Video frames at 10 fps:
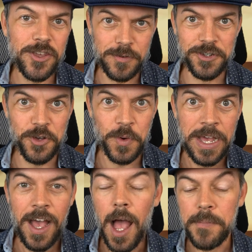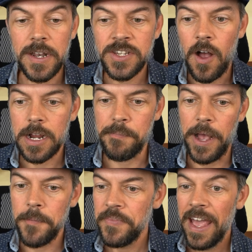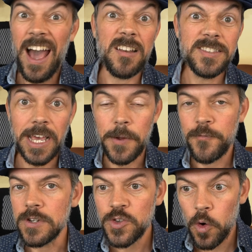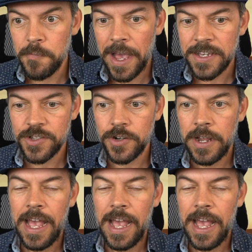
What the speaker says: you do? I'm going to talk about how to set up for Swordmaster,